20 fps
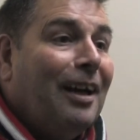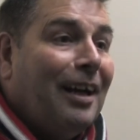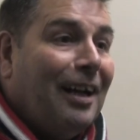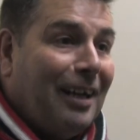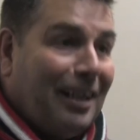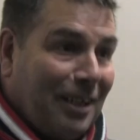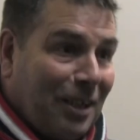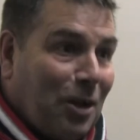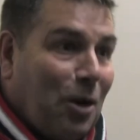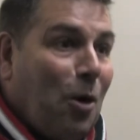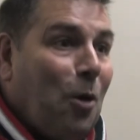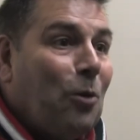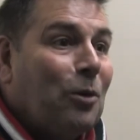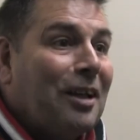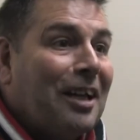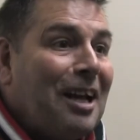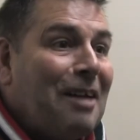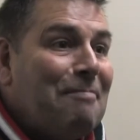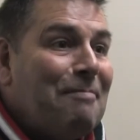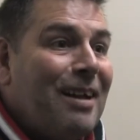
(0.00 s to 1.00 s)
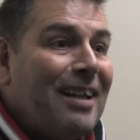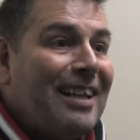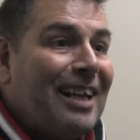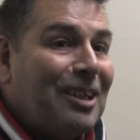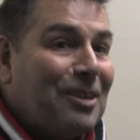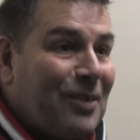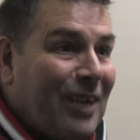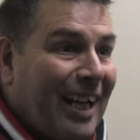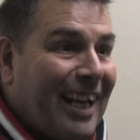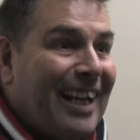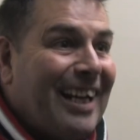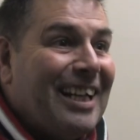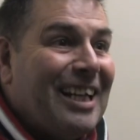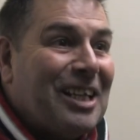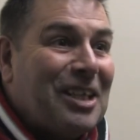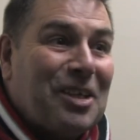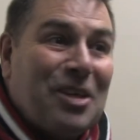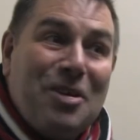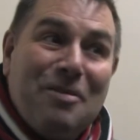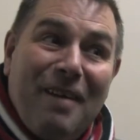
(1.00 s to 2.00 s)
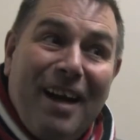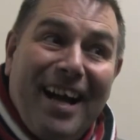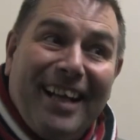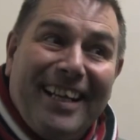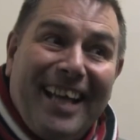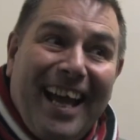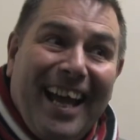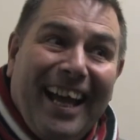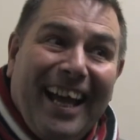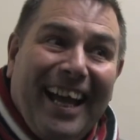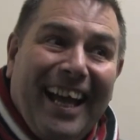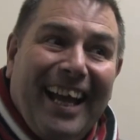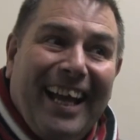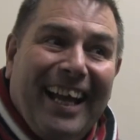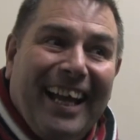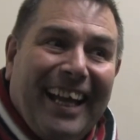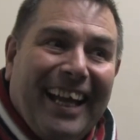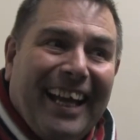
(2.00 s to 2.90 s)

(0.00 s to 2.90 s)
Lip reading: And you're cold again, mate, that's why you're in this room, aren't you? Hey.